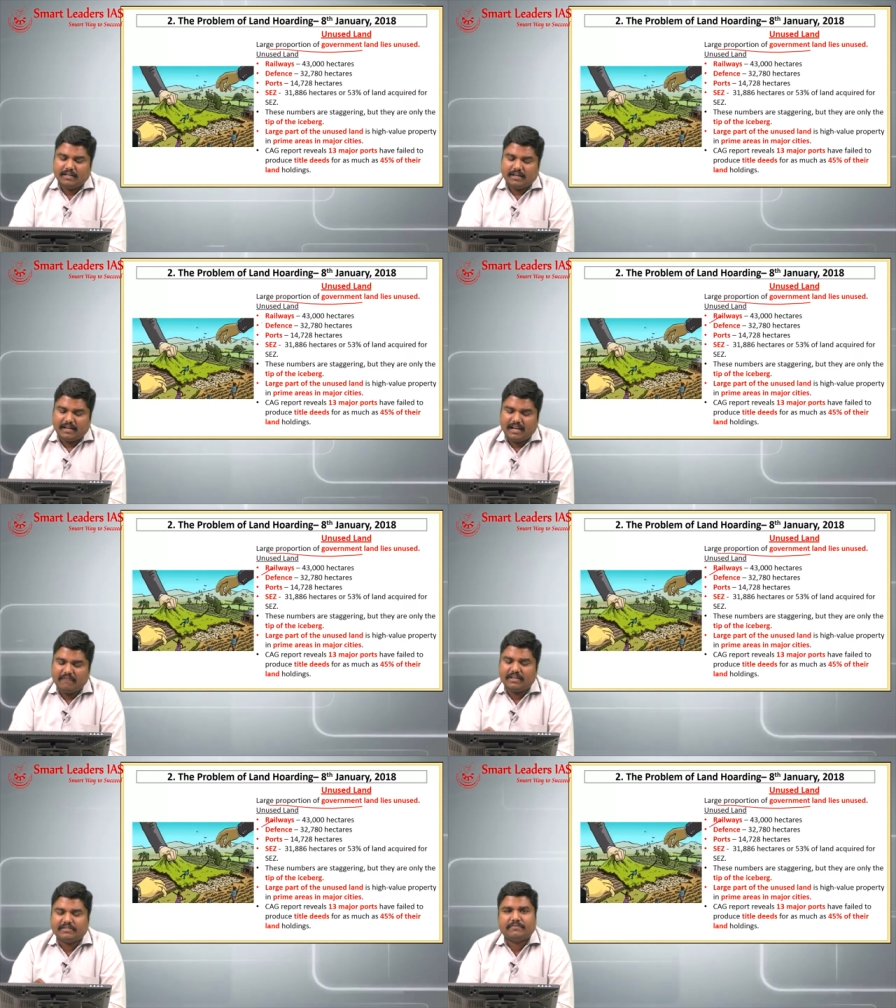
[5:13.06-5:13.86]

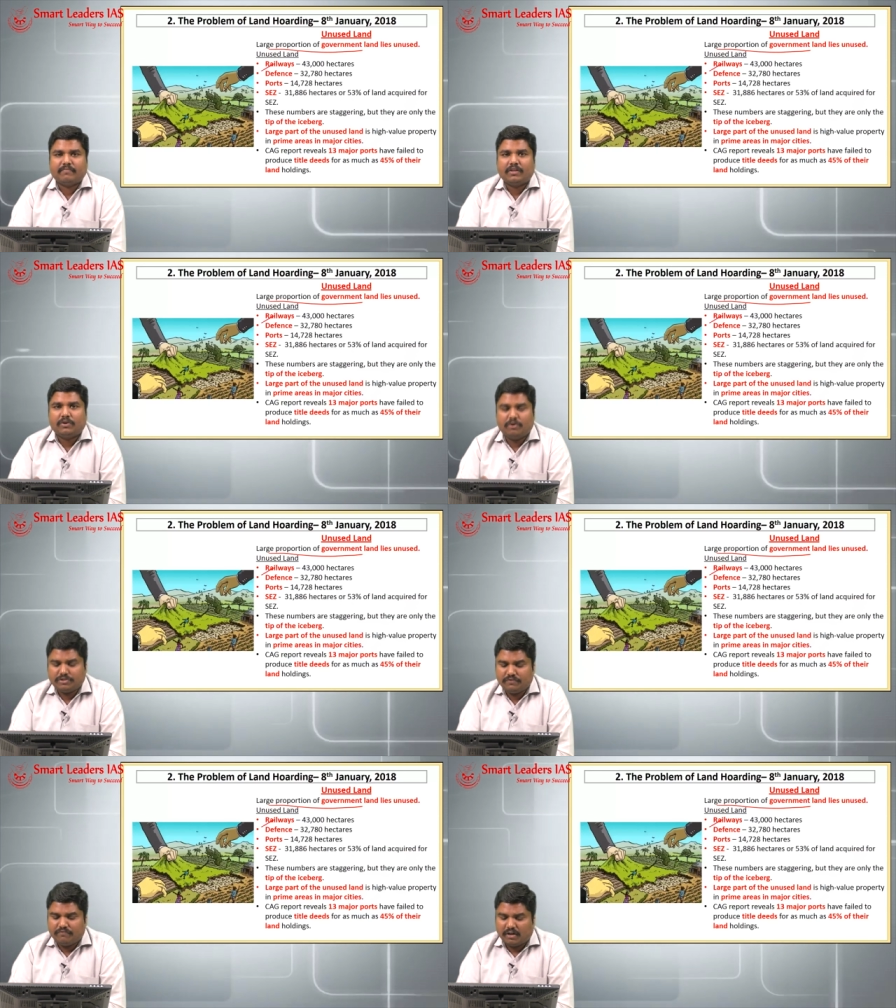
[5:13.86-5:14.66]
railways close
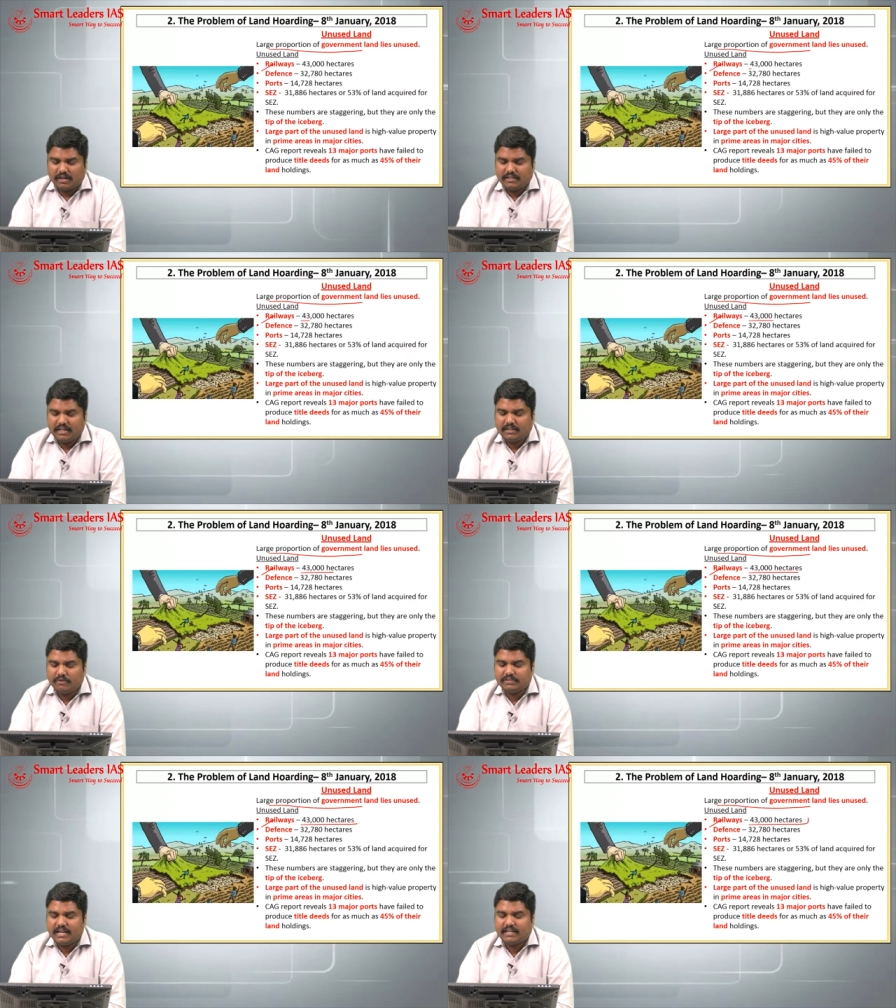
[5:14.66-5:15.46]
to
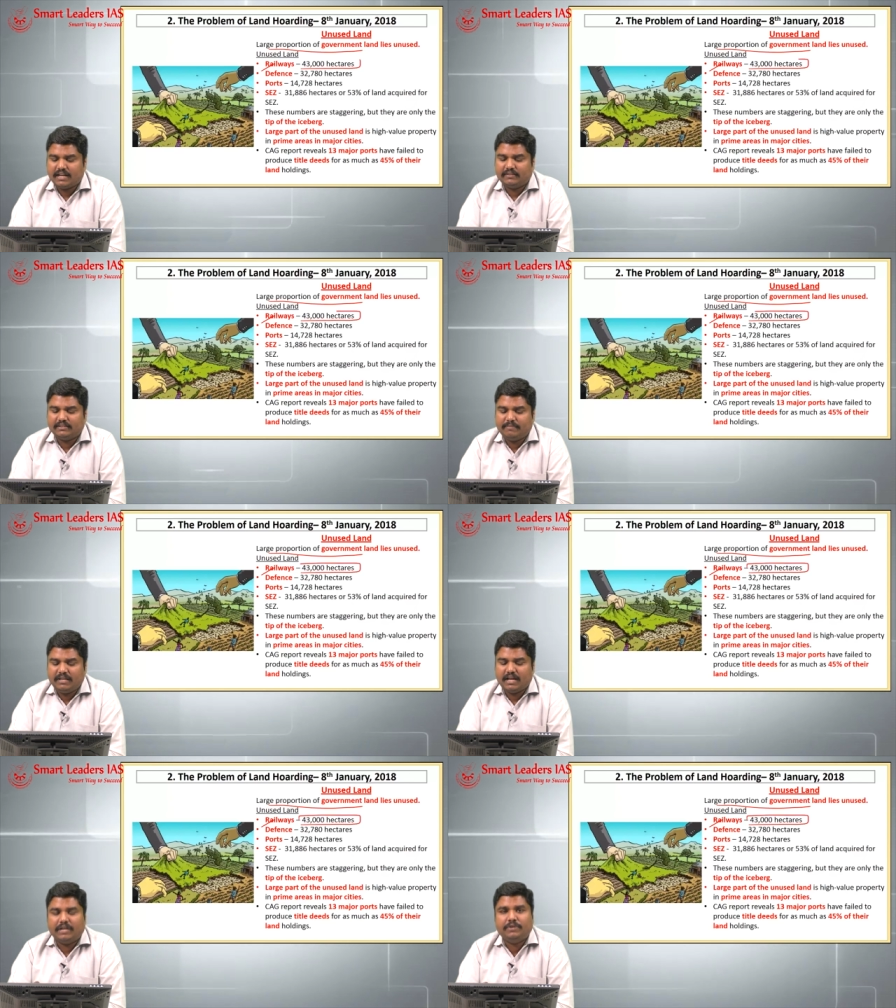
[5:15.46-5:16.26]
43,000 hectares is
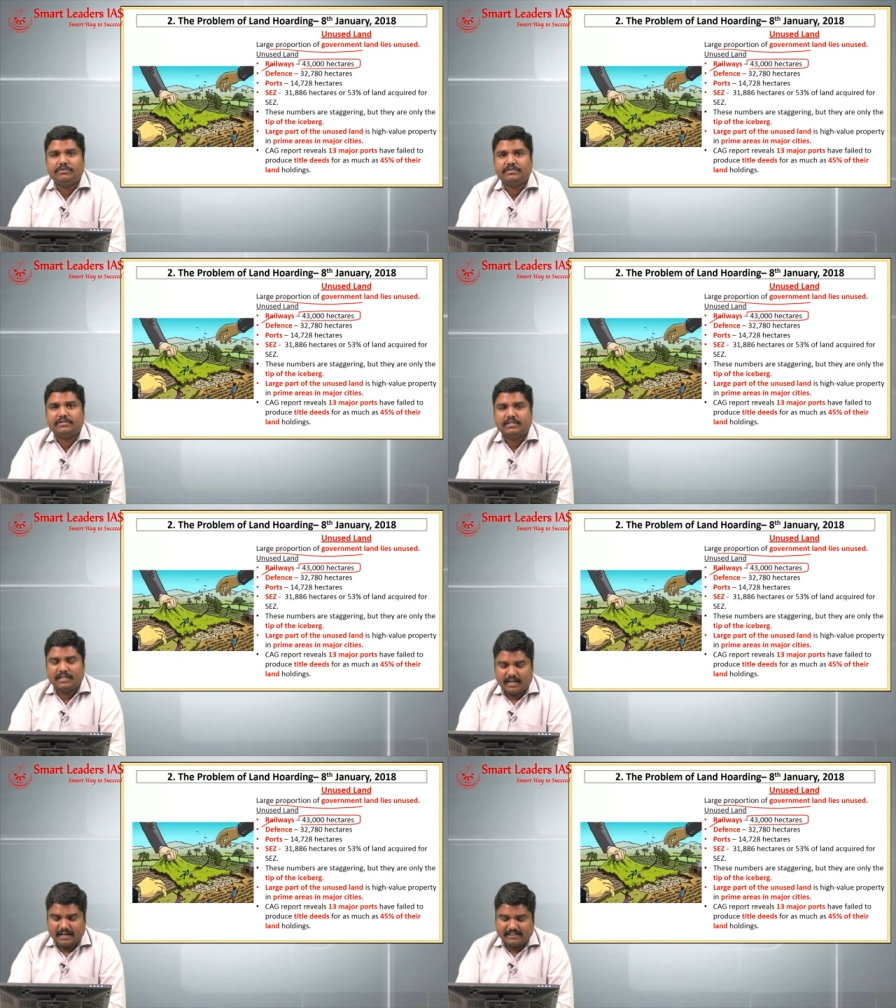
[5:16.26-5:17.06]
being unused
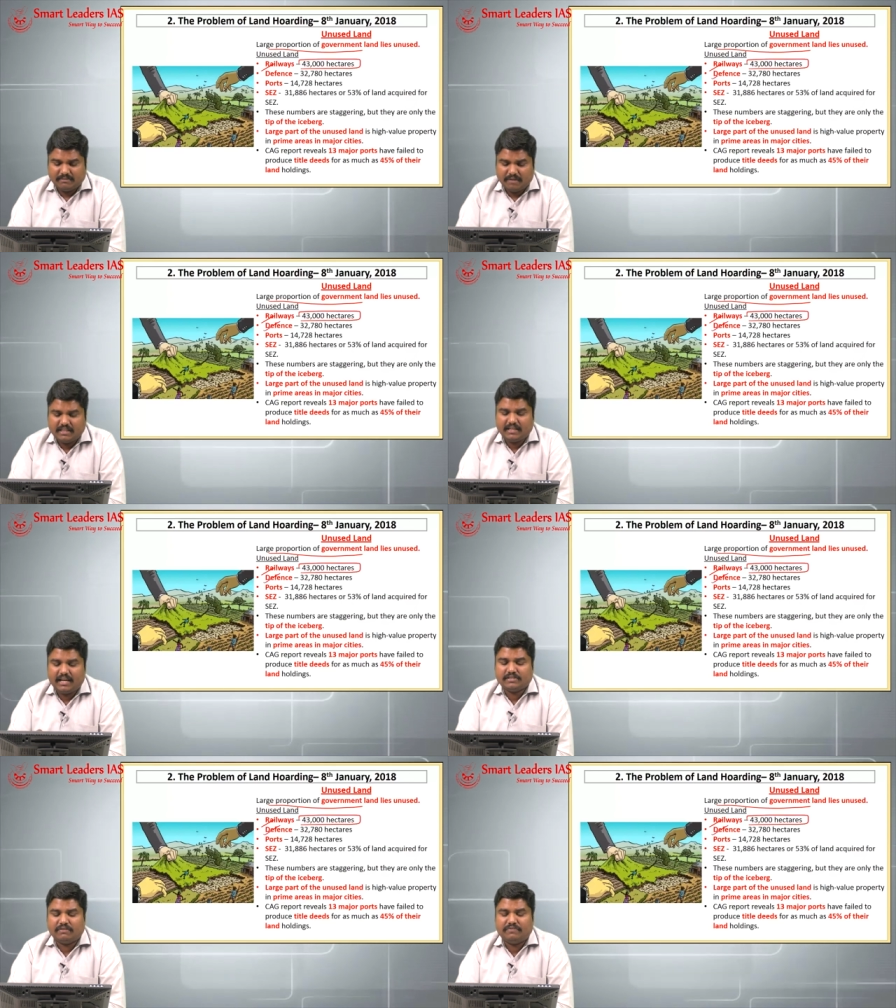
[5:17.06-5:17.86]
and similar the
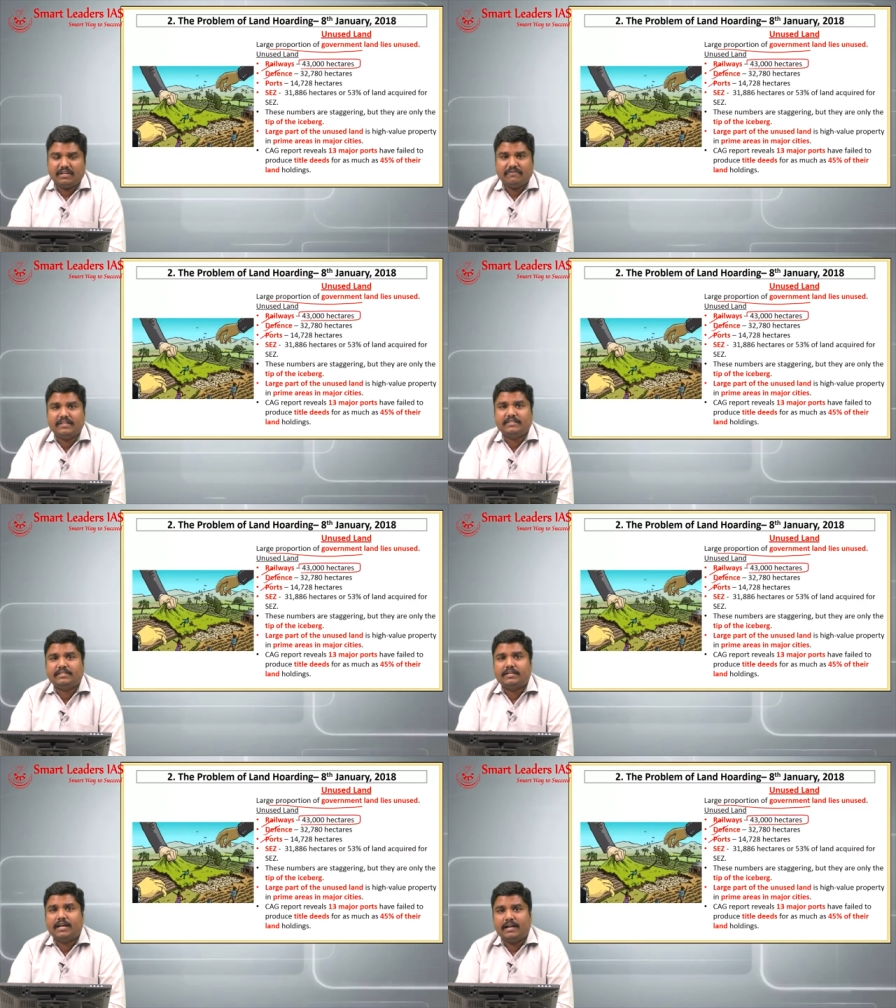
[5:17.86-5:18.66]
case of
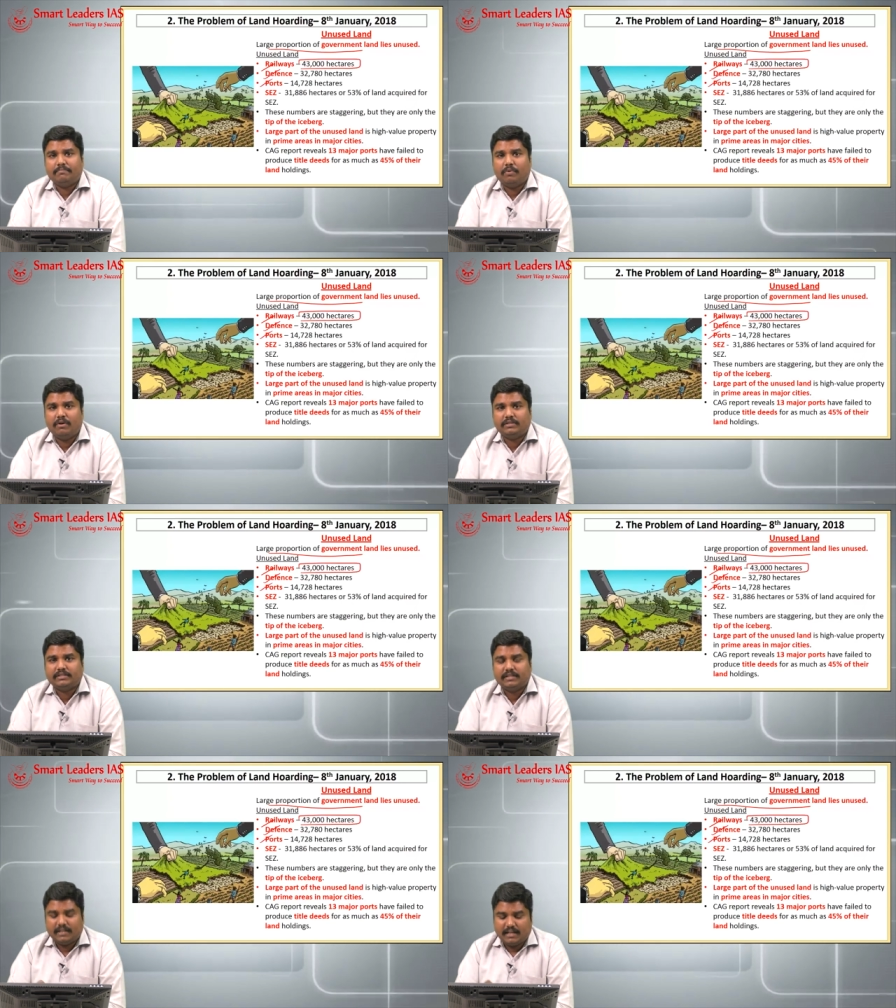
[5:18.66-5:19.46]
defense and ports
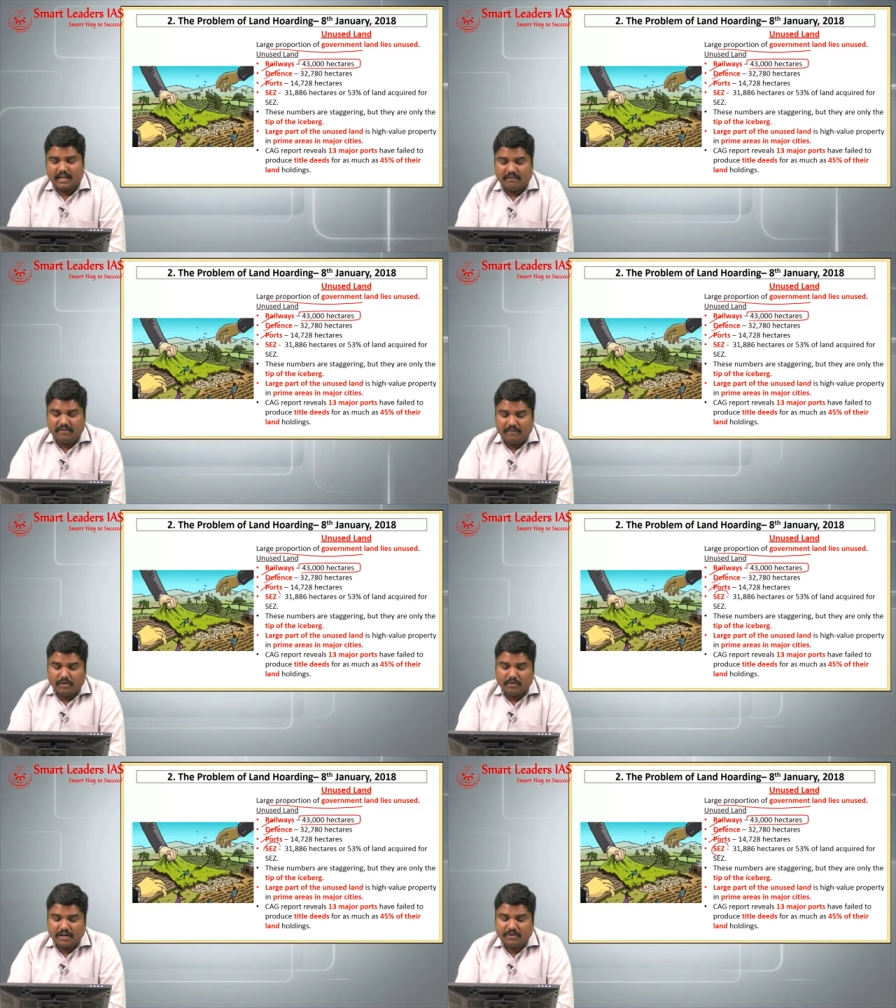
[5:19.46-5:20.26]
and when we
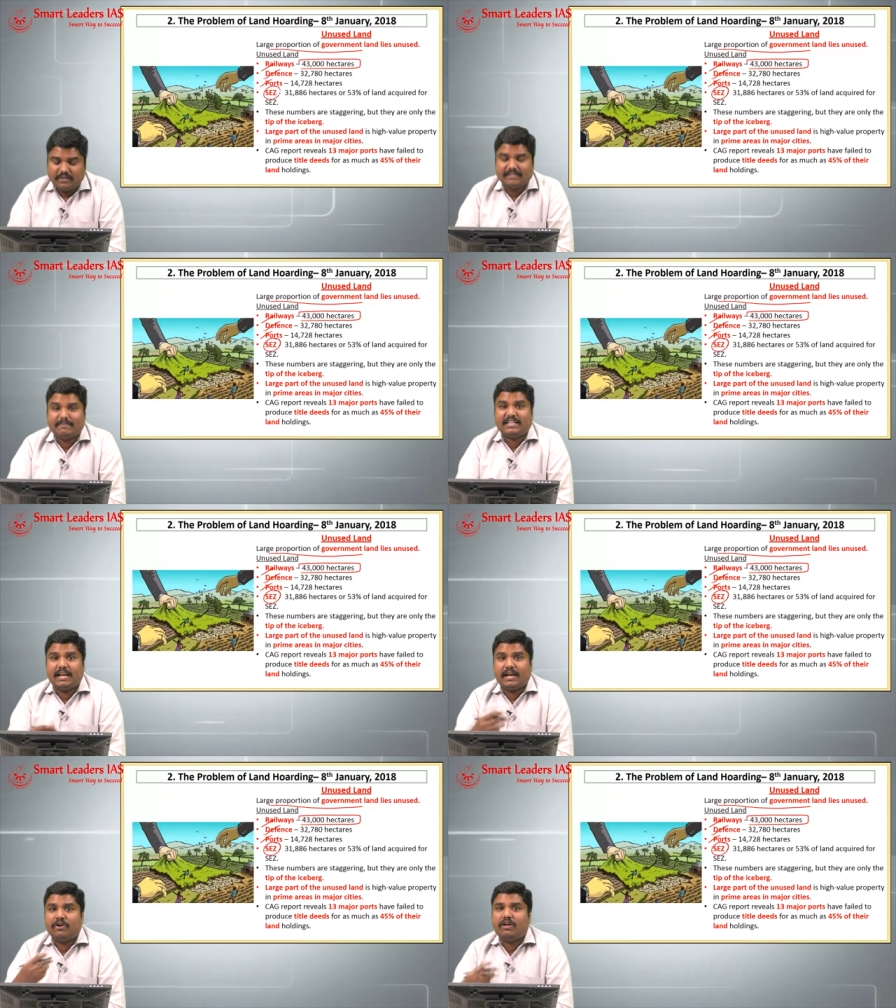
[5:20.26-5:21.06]
look into the special
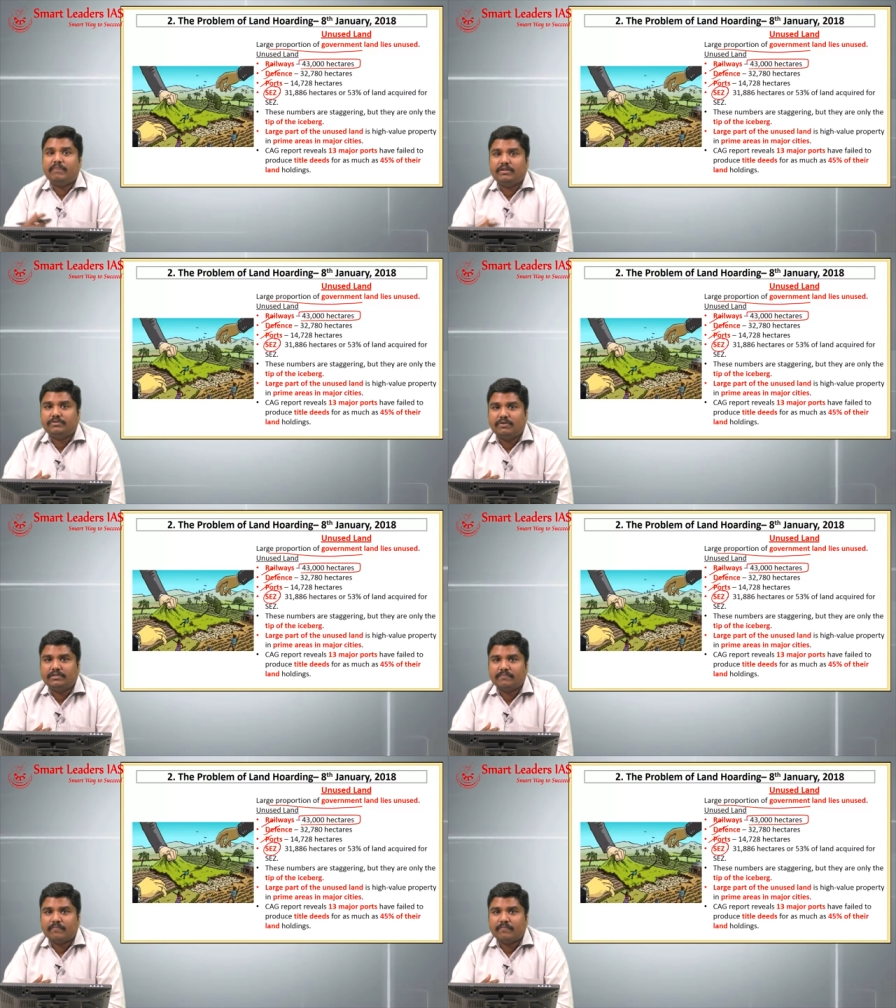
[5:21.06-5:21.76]
economic zones